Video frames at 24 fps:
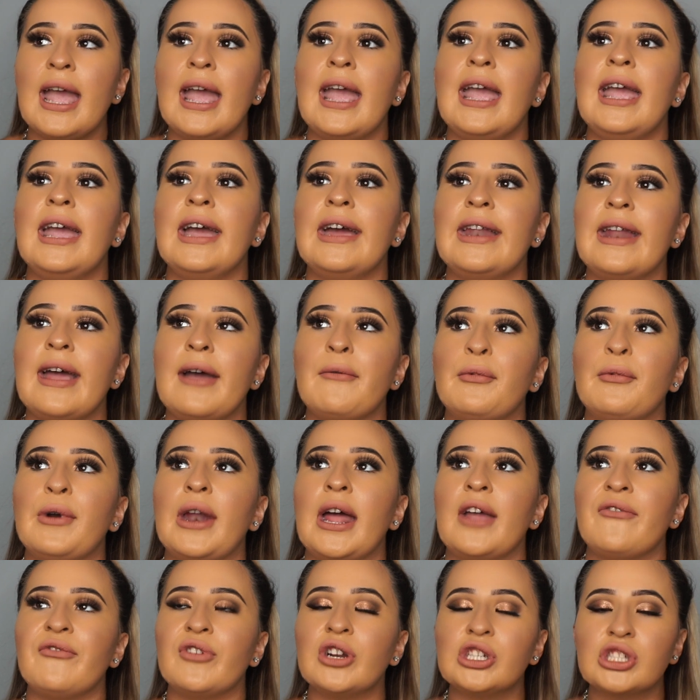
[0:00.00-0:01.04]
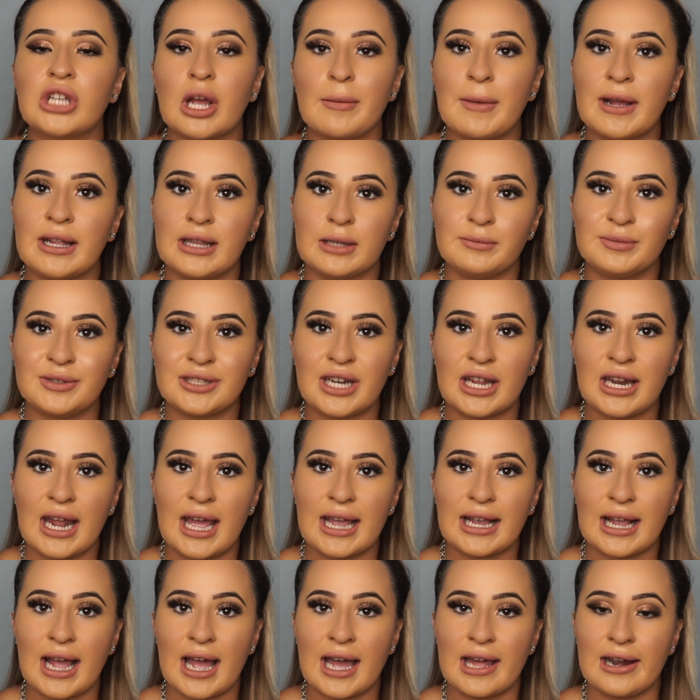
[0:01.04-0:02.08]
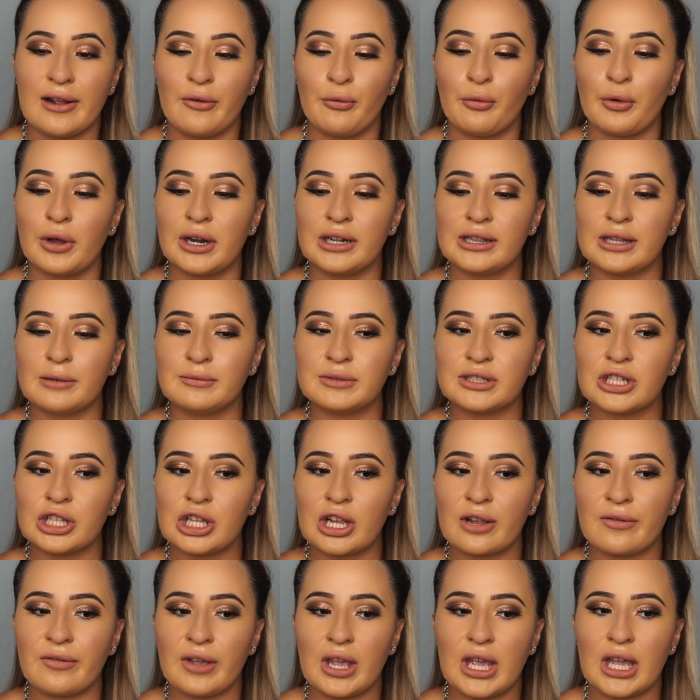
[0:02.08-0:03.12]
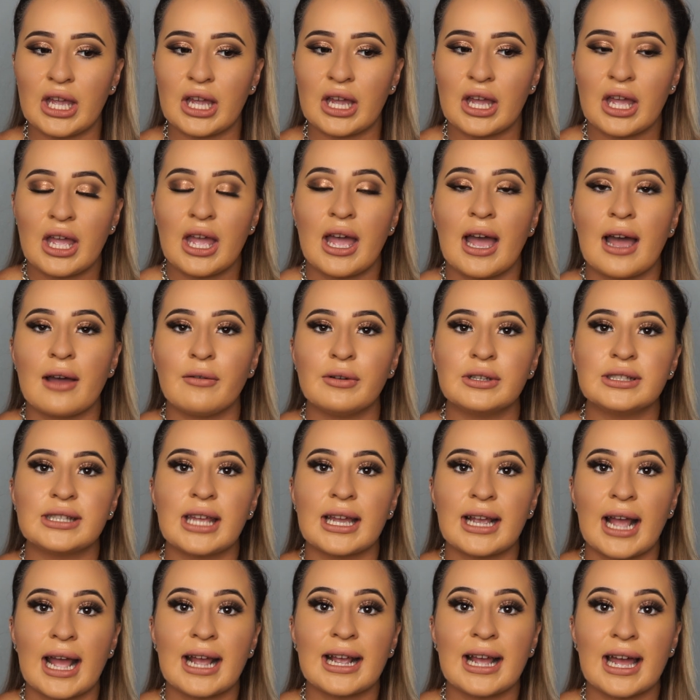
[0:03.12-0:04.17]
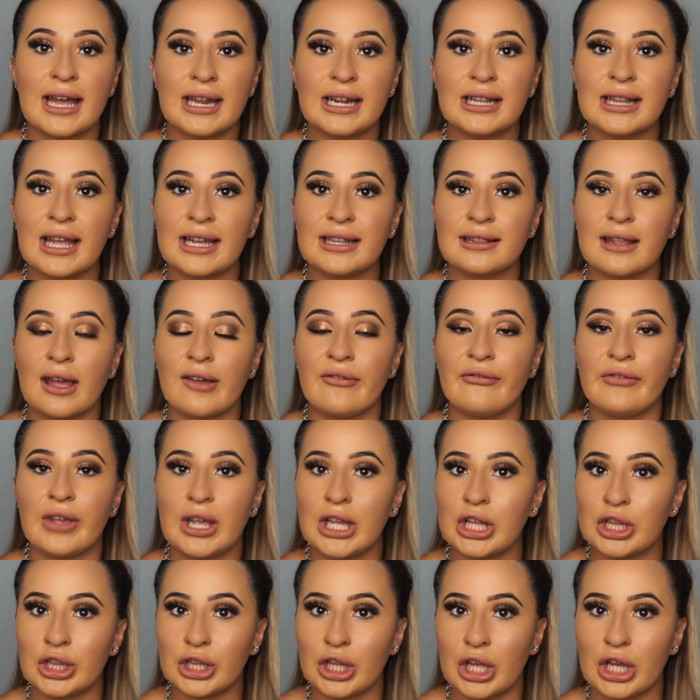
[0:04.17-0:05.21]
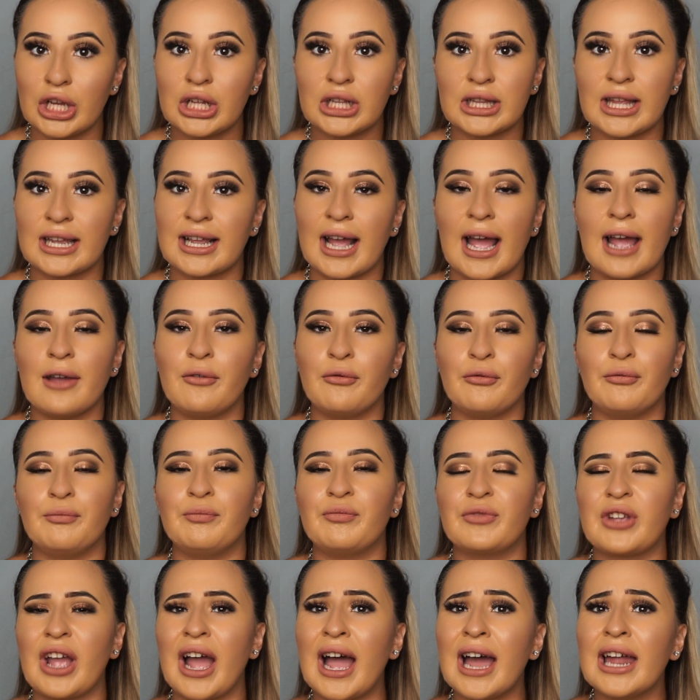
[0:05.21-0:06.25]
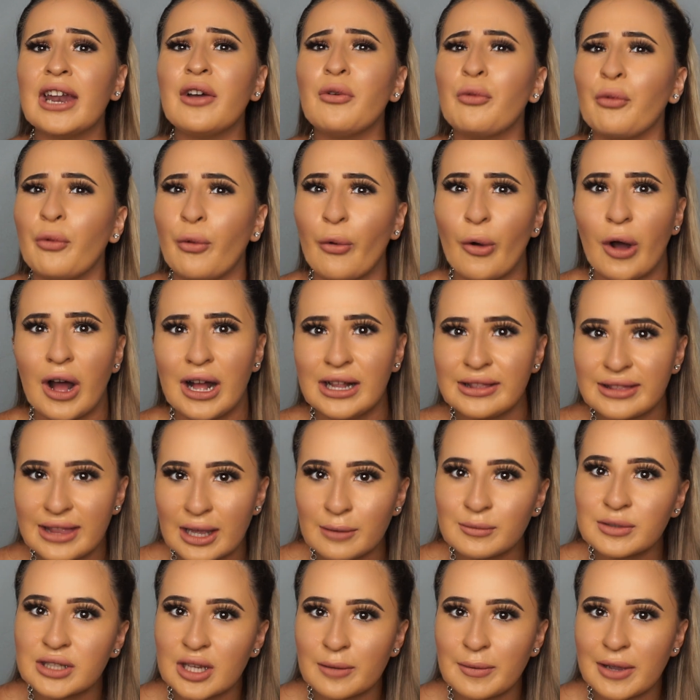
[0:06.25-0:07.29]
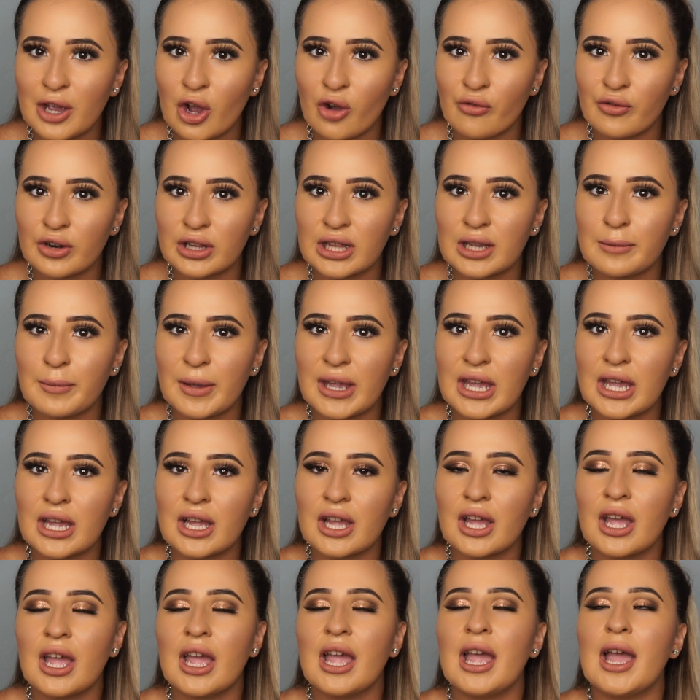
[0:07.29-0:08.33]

And when I first got my lips done, I kind of wanted them to look fake. I was like, I kind of like that fake look. Like I kind of want them to be overly big.